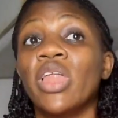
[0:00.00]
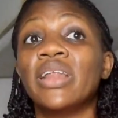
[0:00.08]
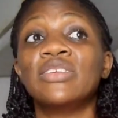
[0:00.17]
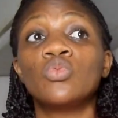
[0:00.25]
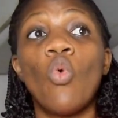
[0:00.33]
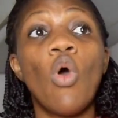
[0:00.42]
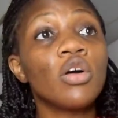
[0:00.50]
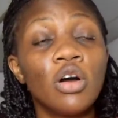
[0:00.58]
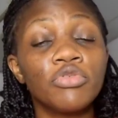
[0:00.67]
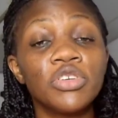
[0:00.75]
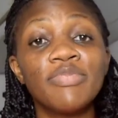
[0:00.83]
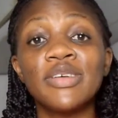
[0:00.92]
Journalists
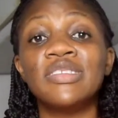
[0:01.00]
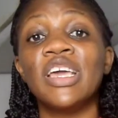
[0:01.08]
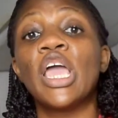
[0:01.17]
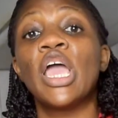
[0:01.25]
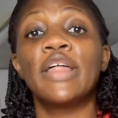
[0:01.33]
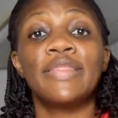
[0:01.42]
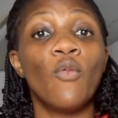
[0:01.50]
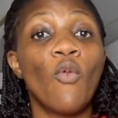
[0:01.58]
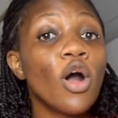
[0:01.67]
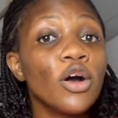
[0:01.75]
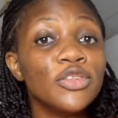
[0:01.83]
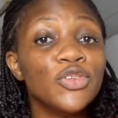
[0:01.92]
work on Christmas Day. They work